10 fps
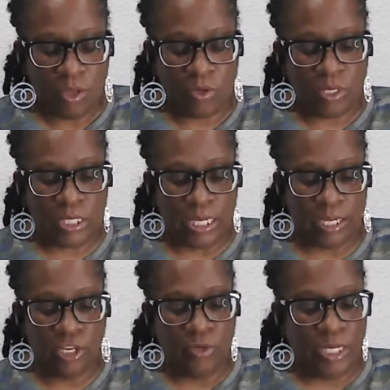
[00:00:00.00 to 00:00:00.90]
on a
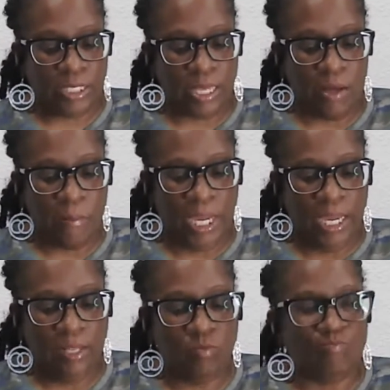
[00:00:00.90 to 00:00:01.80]
second. You didn't tell
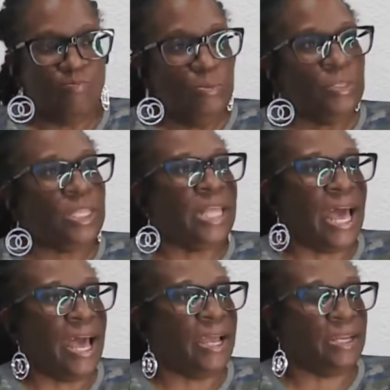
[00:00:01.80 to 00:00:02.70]
me
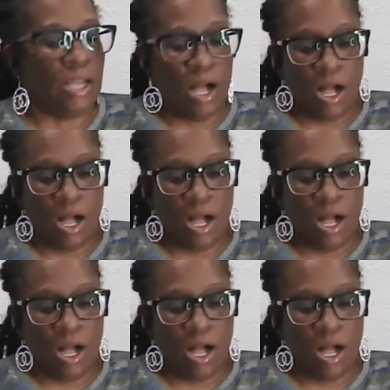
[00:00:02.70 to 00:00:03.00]
that,